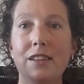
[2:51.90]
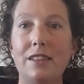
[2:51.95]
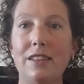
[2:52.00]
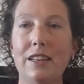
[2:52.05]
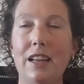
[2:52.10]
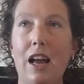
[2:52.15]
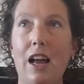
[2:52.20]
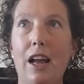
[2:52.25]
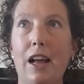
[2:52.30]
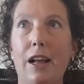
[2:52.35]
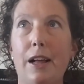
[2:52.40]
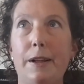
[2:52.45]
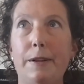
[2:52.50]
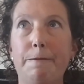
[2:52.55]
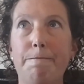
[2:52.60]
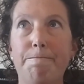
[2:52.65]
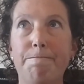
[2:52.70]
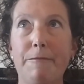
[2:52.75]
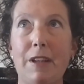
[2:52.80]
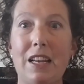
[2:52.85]

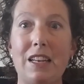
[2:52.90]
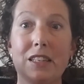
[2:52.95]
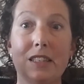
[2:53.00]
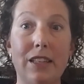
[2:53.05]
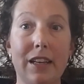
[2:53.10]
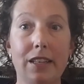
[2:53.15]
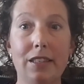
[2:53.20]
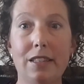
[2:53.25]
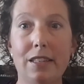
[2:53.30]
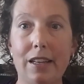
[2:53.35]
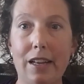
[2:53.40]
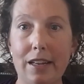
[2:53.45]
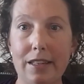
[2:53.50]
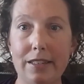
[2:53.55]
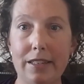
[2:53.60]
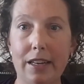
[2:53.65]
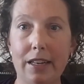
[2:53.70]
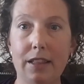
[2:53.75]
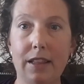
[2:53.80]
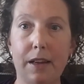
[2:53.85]
um, and decides to
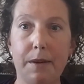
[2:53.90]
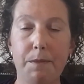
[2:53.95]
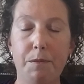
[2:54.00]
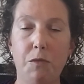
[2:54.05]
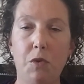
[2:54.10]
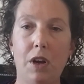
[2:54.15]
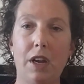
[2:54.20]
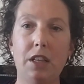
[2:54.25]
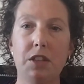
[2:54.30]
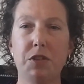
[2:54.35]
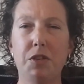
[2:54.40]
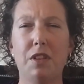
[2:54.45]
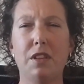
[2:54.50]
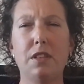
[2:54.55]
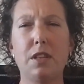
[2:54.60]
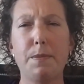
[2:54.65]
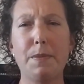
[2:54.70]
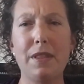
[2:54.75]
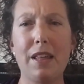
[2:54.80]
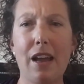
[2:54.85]
contact them, right? So the,
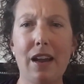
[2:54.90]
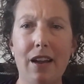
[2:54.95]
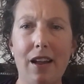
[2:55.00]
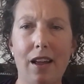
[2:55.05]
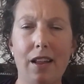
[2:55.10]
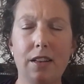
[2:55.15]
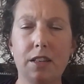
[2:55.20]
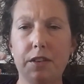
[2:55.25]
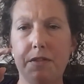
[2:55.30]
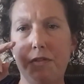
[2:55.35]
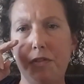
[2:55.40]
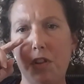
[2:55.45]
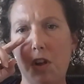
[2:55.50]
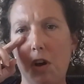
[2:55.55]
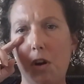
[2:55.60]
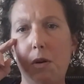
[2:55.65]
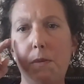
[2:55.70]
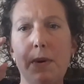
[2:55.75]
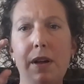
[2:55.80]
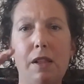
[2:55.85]
some of that got into
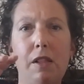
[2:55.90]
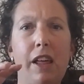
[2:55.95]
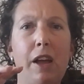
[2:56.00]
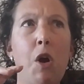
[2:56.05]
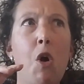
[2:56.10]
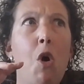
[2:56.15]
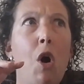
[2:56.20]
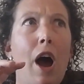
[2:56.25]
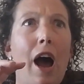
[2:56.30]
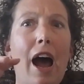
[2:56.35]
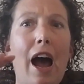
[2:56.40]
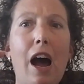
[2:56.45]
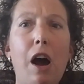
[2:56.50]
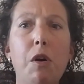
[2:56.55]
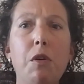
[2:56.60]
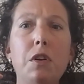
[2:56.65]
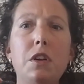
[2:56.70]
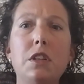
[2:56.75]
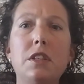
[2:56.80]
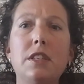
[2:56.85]
flow, but like,
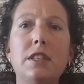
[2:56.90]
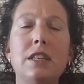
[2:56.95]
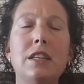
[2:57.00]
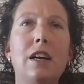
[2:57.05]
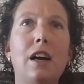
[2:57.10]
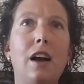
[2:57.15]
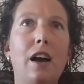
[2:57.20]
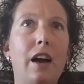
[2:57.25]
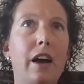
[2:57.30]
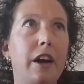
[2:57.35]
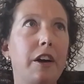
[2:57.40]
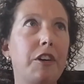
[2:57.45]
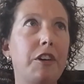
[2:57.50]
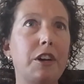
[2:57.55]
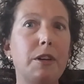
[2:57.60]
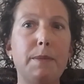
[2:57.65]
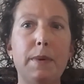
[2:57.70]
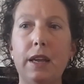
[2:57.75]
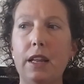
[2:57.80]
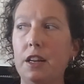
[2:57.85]
how does a
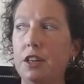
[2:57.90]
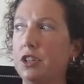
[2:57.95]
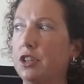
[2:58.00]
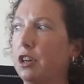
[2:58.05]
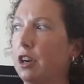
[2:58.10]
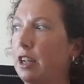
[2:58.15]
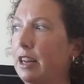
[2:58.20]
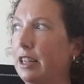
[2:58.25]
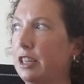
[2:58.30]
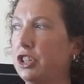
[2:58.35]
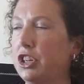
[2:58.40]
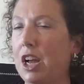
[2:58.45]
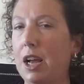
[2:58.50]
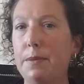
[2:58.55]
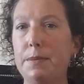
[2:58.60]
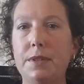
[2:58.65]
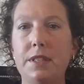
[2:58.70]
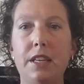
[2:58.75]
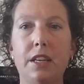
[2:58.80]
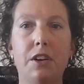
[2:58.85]
hiring manager and a
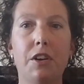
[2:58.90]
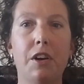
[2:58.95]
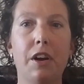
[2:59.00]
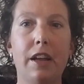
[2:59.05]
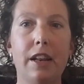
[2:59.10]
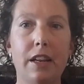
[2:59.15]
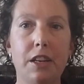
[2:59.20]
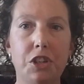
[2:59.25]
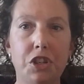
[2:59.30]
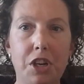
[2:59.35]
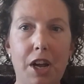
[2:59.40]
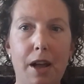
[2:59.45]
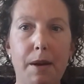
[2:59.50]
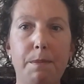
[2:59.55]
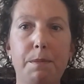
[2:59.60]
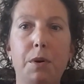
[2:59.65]
job seeker and a job